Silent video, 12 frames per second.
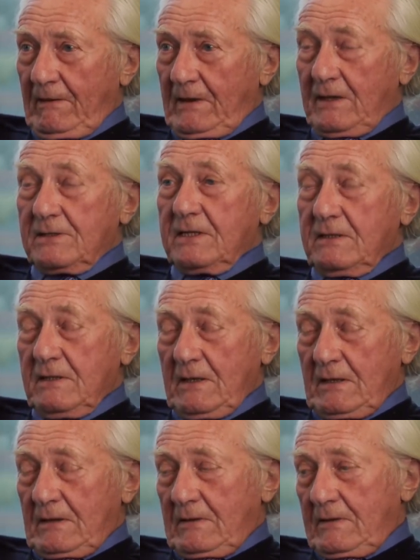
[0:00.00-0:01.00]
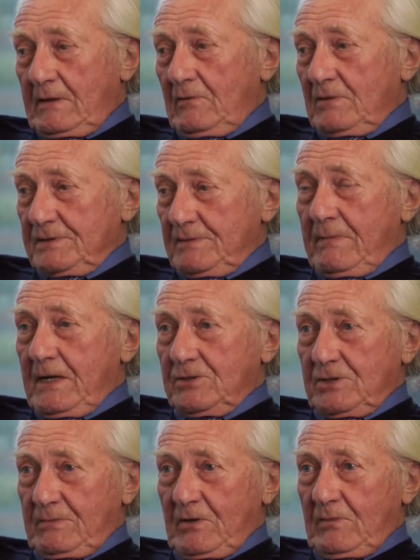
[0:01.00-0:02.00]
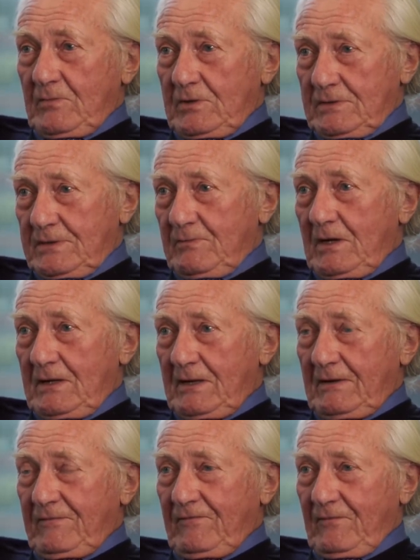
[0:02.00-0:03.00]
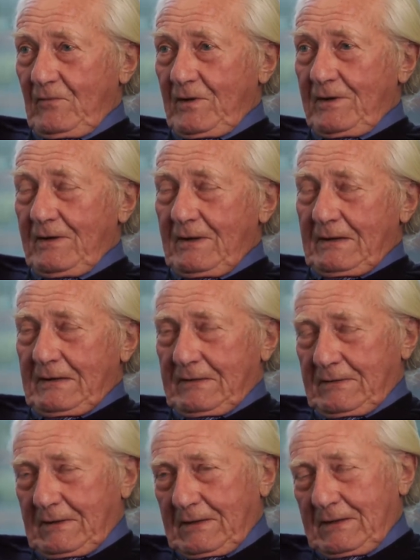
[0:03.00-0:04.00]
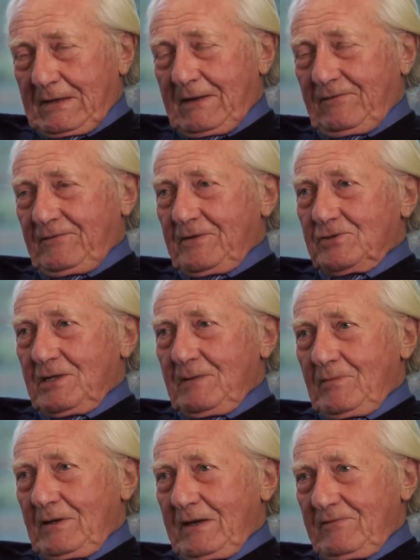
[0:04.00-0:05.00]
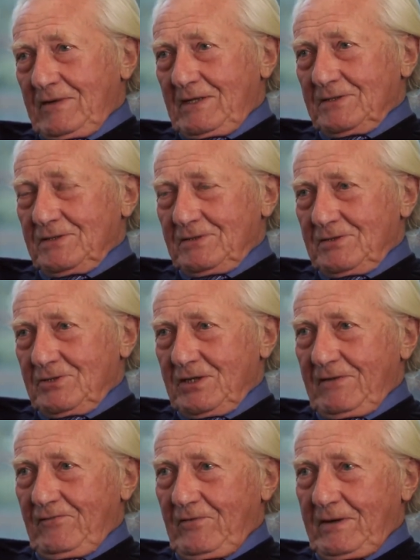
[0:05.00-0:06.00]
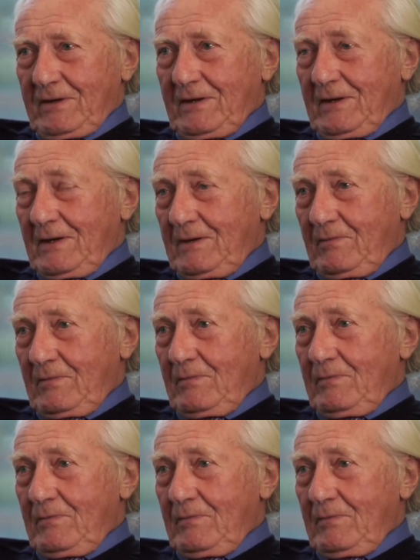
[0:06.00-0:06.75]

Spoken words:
Indeed, there was a magic moment in my life when I left the chamber having listened to Geoffrey, and I